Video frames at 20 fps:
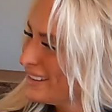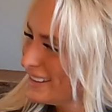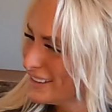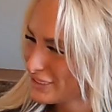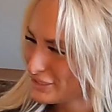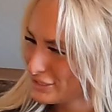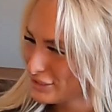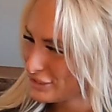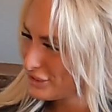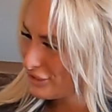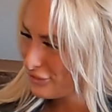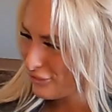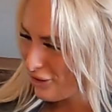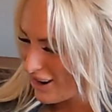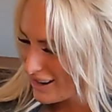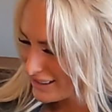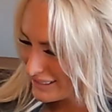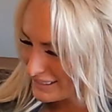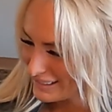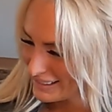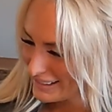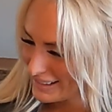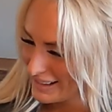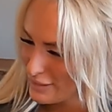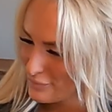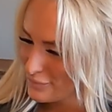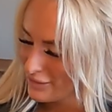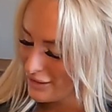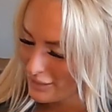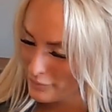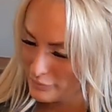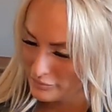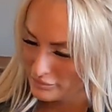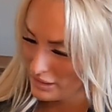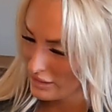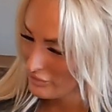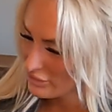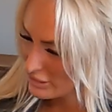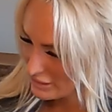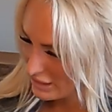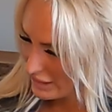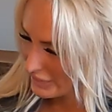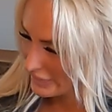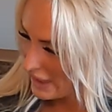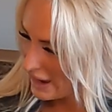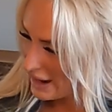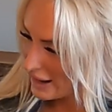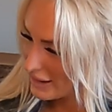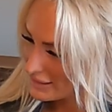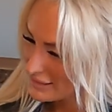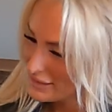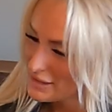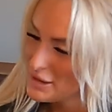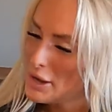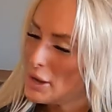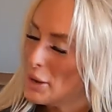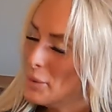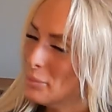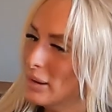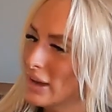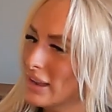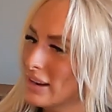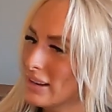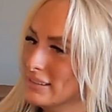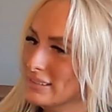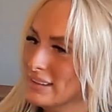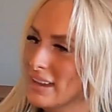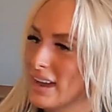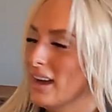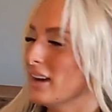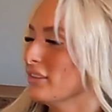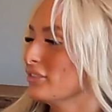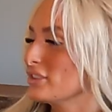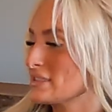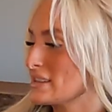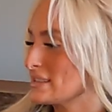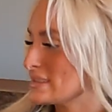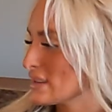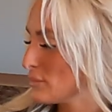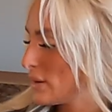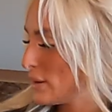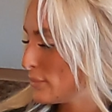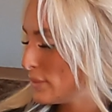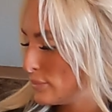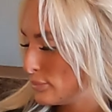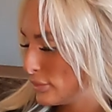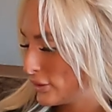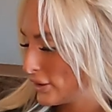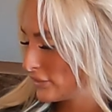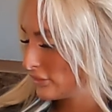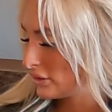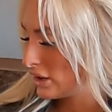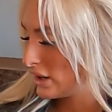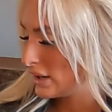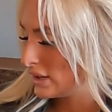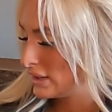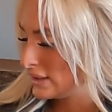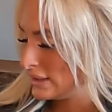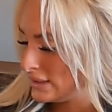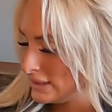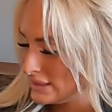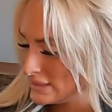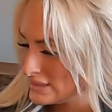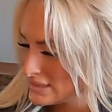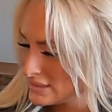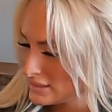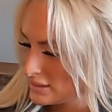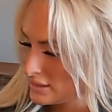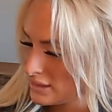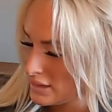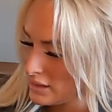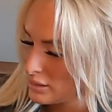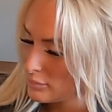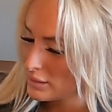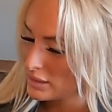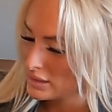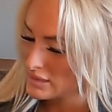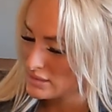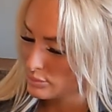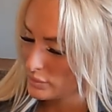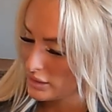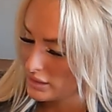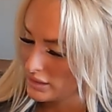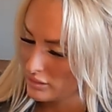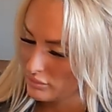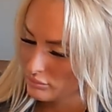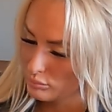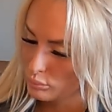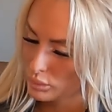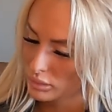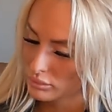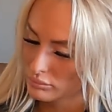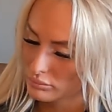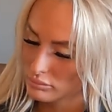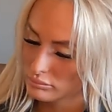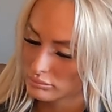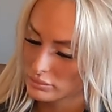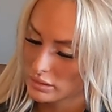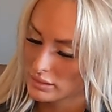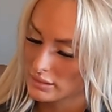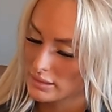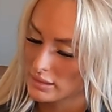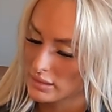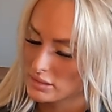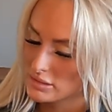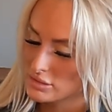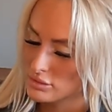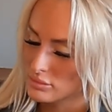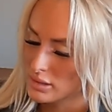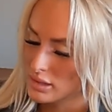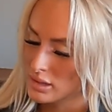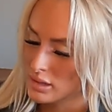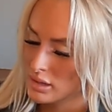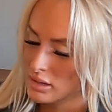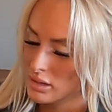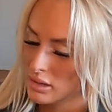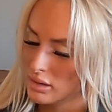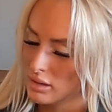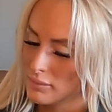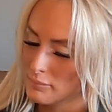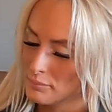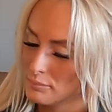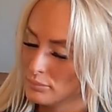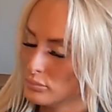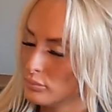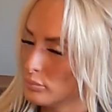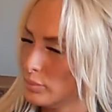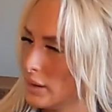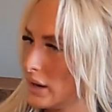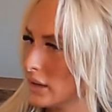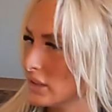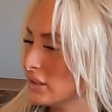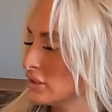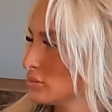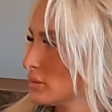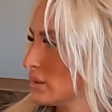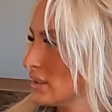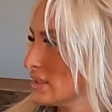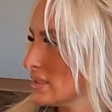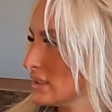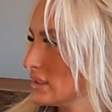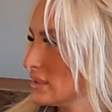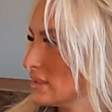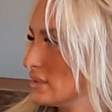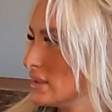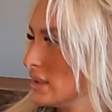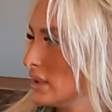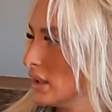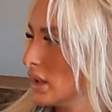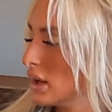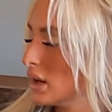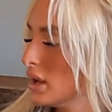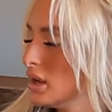through the water, and I've never done that. But yeah, ever since I met my boyfriend, him and his buddy were really into it back in 2016.